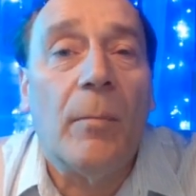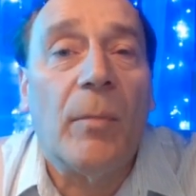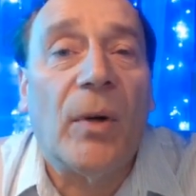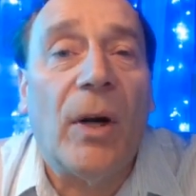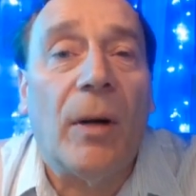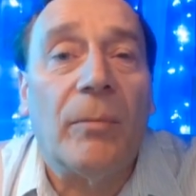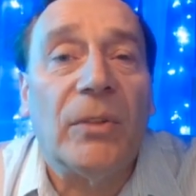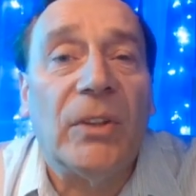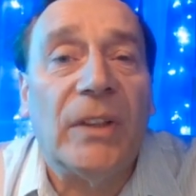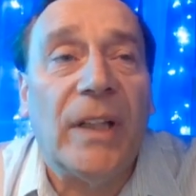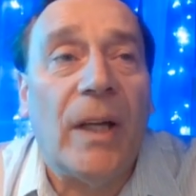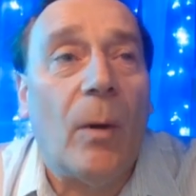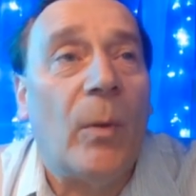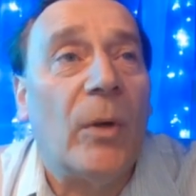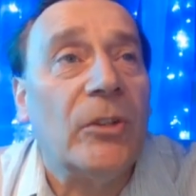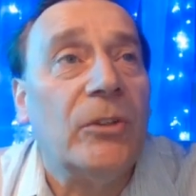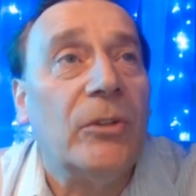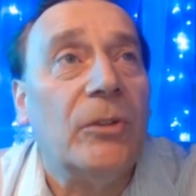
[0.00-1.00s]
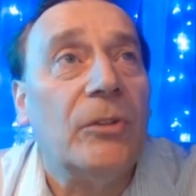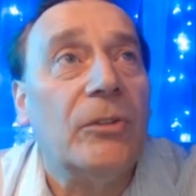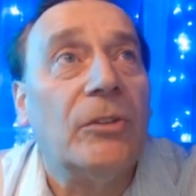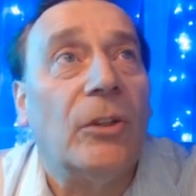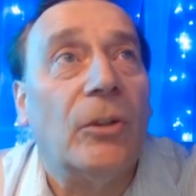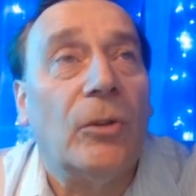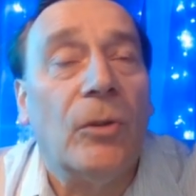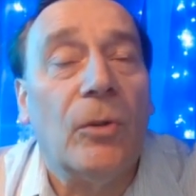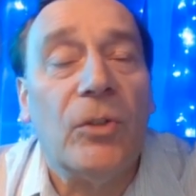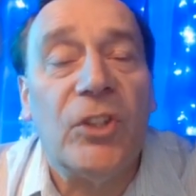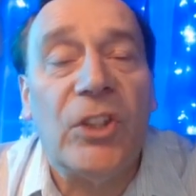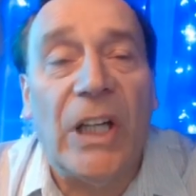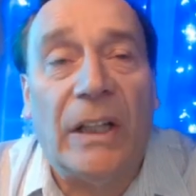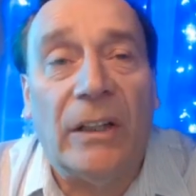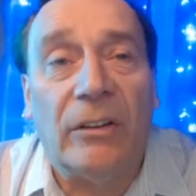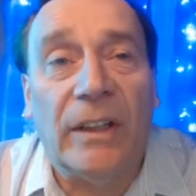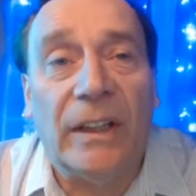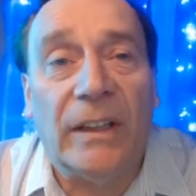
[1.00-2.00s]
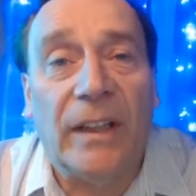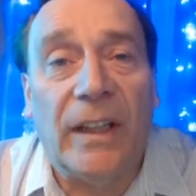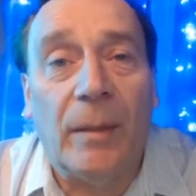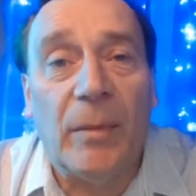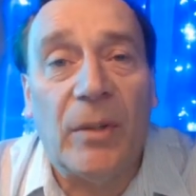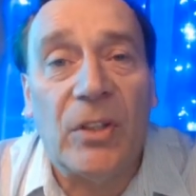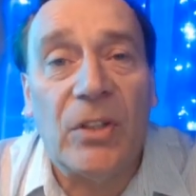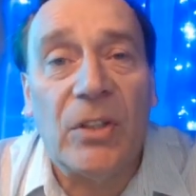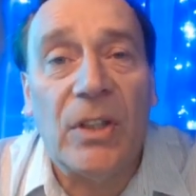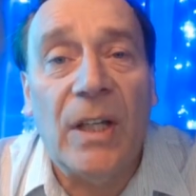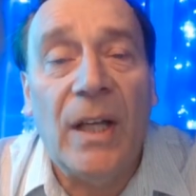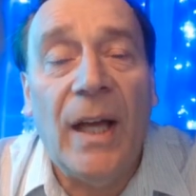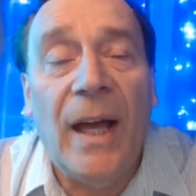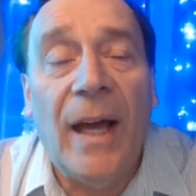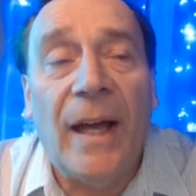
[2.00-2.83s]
prompt that was used to generate the image.